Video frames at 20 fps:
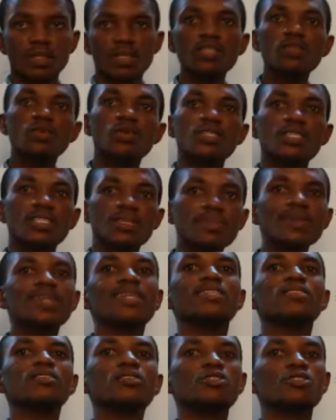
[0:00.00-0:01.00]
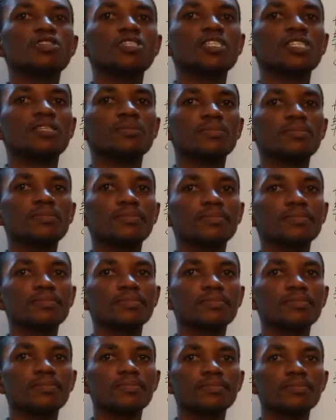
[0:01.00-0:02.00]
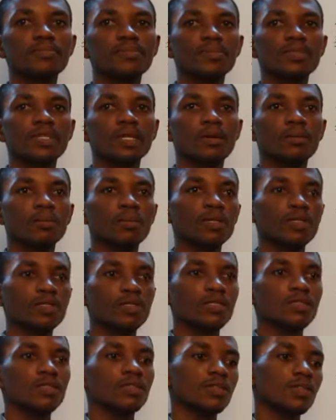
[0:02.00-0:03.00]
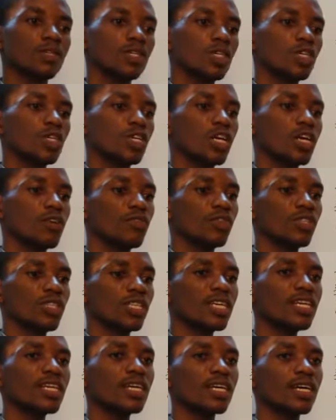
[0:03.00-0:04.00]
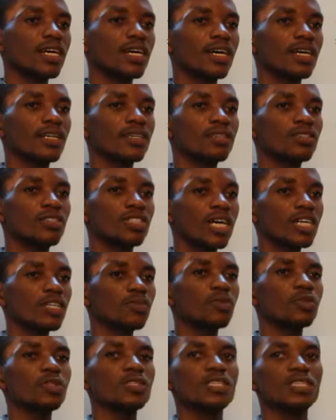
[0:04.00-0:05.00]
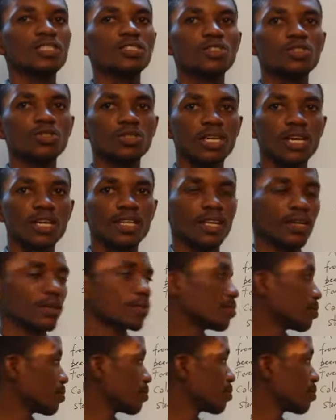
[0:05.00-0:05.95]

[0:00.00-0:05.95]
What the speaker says: This one seems a little tricky. But if we think and try to put things together,